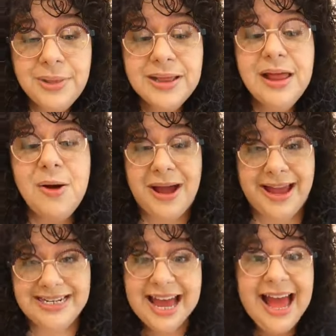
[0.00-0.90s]
below
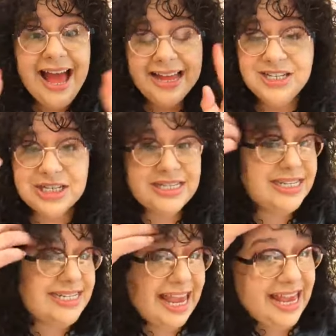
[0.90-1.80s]
it and
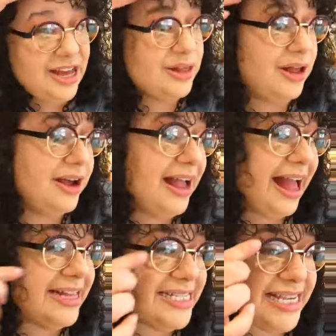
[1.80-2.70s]
just taking a look
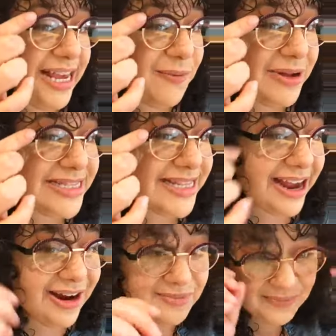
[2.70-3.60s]
and seeing what's
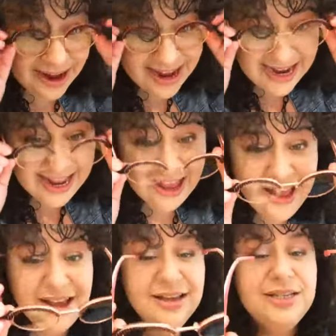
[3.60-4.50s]
there, right?
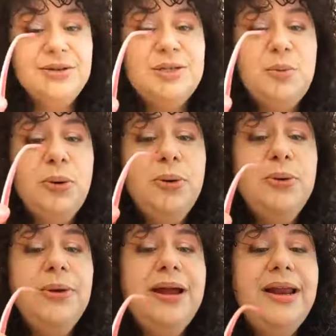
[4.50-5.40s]
So it's
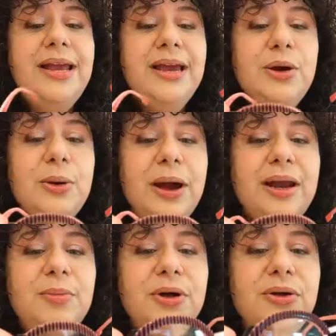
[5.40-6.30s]
pretty
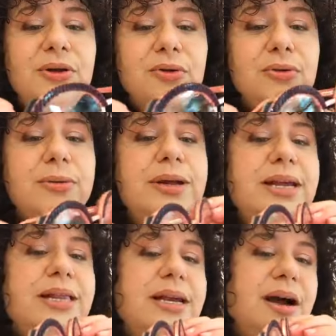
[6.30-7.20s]
incredible. They're
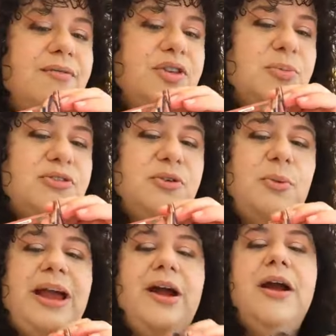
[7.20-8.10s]
really comfortable to
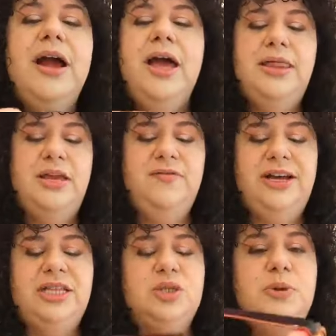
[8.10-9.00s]
wear. Then you've
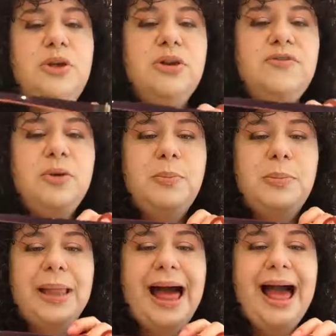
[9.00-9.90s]
got this beautiful
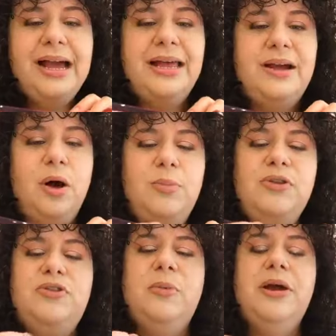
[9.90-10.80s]
black, like
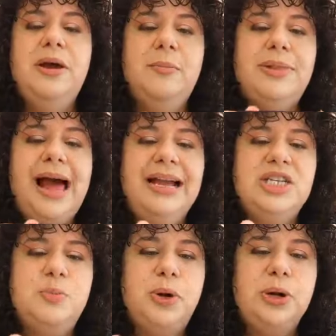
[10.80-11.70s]
almost
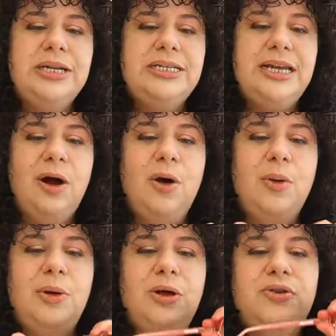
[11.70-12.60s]
blackish burgundy
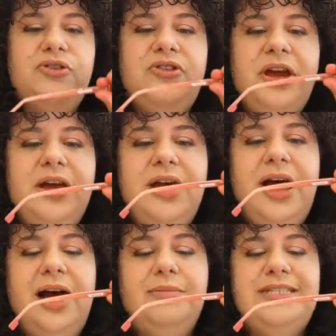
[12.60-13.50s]
almost,
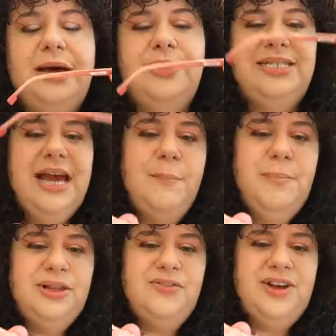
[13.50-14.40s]
down the
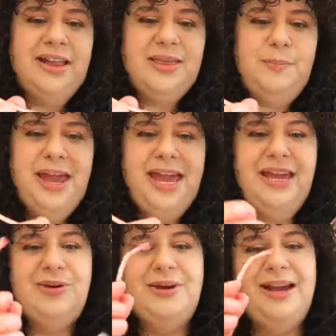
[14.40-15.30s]
temple, and you've got the
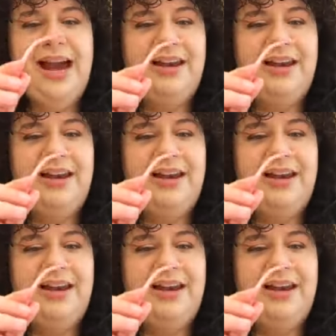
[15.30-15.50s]
pink. You can